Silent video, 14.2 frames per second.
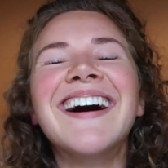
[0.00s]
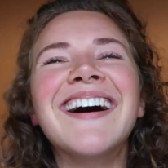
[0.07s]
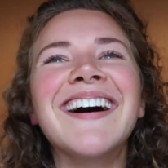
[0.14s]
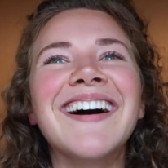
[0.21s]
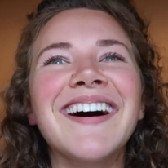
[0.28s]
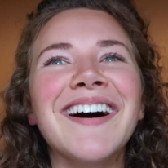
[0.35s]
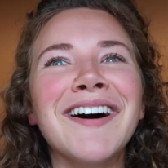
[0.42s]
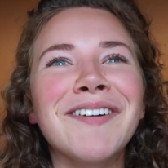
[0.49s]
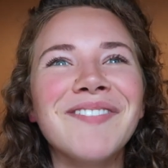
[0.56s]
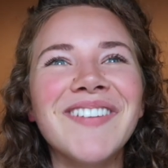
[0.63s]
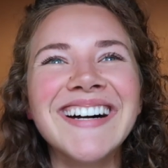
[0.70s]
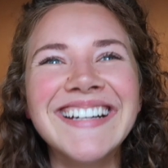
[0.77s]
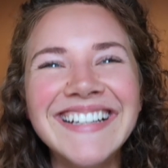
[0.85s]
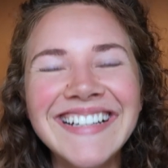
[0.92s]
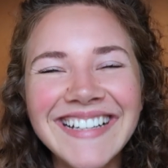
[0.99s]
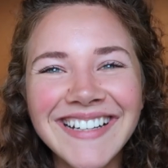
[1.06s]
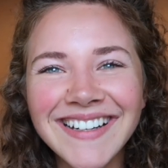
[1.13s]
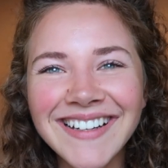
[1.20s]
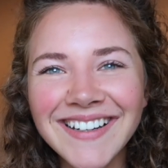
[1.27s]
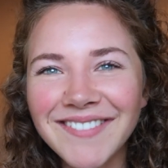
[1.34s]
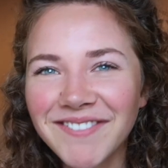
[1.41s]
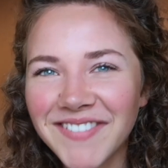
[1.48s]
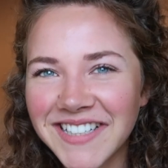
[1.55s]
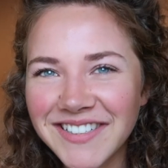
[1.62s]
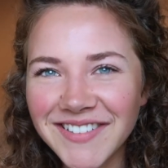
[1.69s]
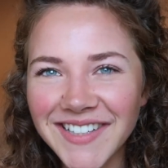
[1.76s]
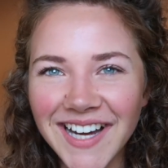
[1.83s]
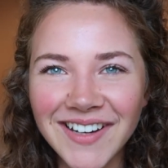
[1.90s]

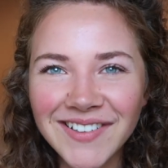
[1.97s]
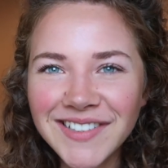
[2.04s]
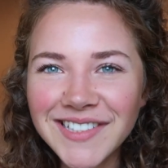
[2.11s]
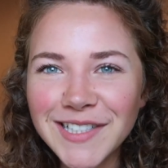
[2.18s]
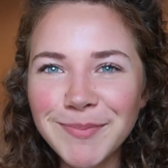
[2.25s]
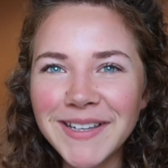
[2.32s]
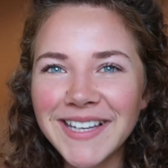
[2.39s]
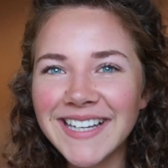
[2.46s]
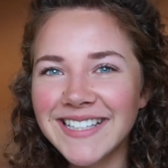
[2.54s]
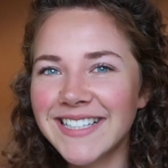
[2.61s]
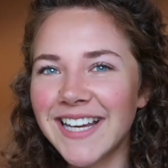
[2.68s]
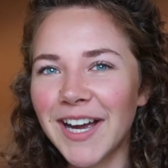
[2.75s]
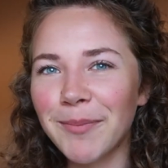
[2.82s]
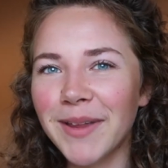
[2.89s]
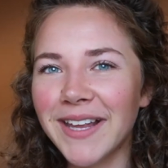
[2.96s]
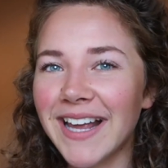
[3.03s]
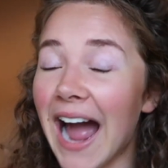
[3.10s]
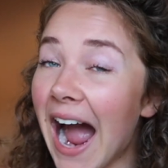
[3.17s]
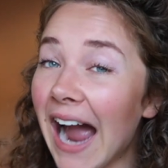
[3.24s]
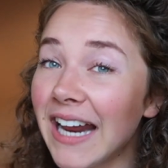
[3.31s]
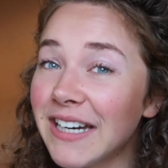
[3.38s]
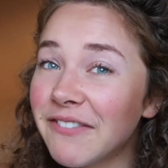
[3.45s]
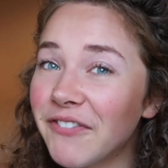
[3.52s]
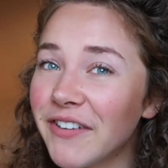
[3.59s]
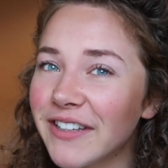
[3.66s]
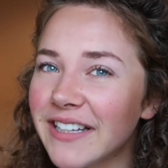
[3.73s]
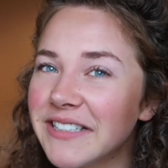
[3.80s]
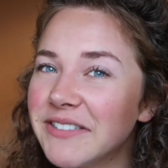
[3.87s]
But you know, just be like, damn, like I didn't
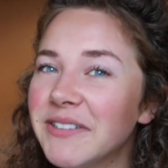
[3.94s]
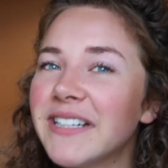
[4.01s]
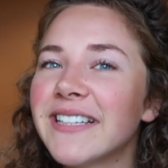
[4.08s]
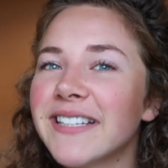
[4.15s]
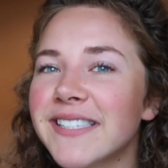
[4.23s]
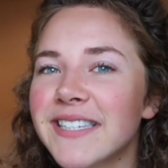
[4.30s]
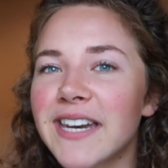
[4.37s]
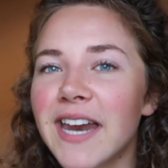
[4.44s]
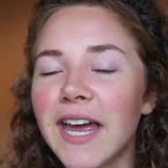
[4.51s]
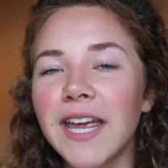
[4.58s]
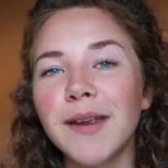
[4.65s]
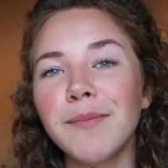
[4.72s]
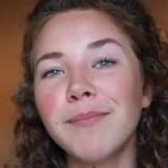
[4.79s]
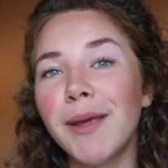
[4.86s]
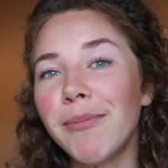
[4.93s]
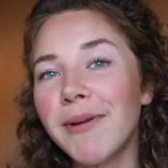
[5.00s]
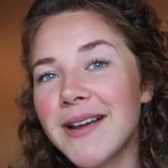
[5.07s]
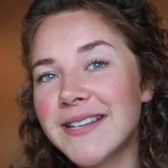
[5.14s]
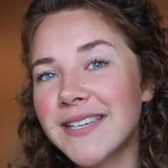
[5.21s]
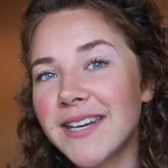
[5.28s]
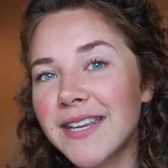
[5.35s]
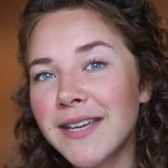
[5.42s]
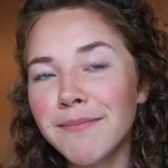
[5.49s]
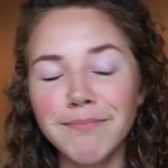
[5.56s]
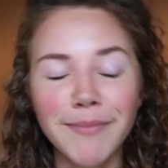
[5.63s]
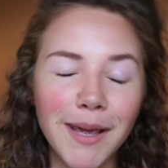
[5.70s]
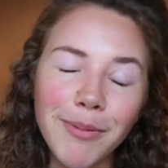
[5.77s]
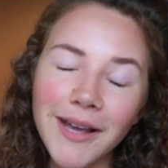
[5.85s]
feel like doing this today. Maybe I did
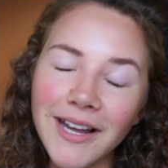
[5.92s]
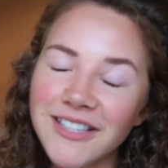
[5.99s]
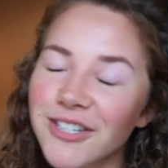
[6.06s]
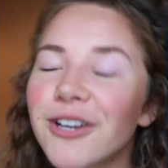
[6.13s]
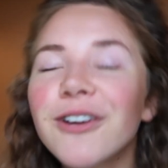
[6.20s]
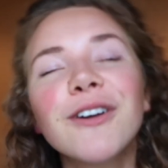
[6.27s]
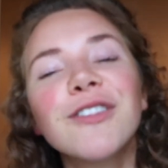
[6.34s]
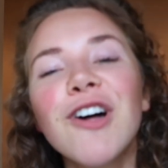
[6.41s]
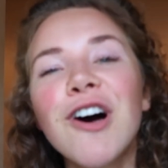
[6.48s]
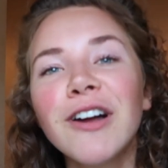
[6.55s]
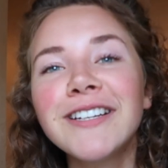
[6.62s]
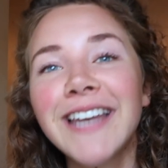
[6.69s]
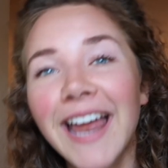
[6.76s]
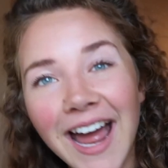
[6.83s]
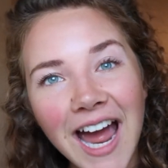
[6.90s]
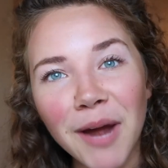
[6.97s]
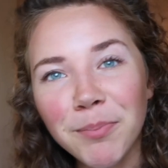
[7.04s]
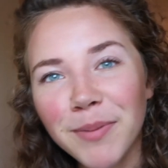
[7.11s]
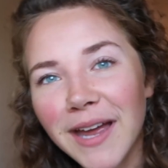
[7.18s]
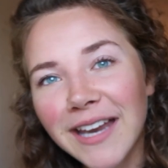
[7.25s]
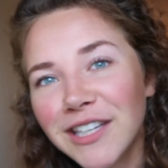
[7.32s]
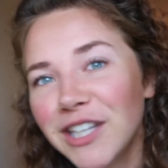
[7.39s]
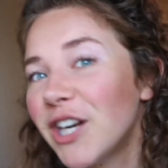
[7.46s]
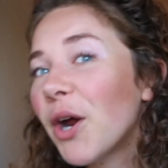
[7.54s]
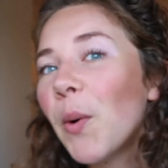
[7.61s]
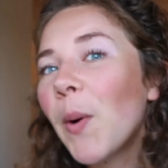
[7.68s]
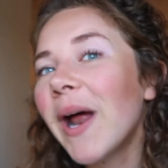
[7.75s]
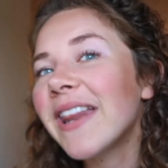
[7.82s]
it. Maybe I took a long nap, and you
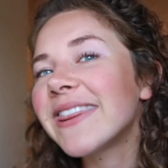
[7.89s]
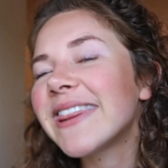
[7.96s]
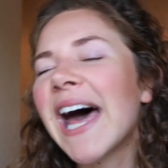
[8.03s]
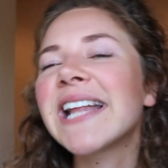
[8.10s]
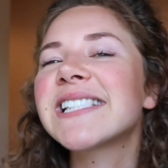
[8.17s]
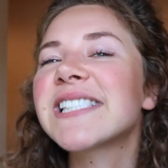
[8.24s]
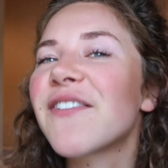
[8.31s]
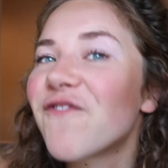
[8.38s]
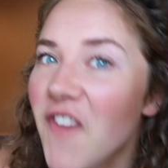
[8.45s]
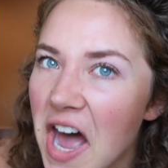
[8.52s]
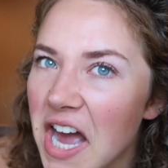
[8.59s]
know what? That's